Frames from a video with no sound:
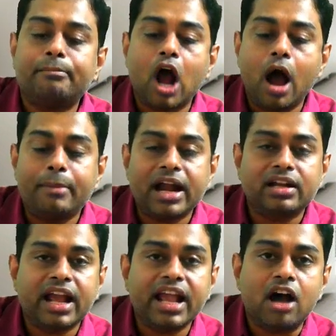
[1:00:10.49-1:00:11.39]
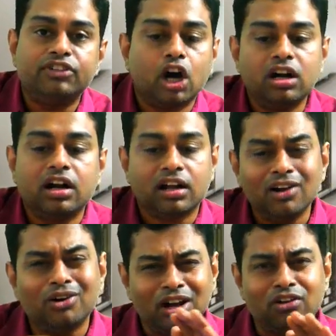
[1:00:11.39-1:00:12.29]
property of the auditor.
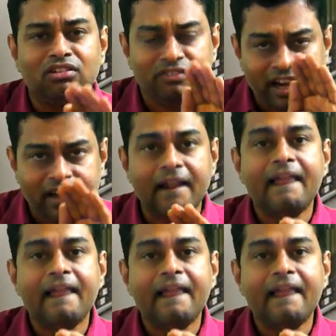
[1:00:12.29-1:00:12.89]
Hello, wait.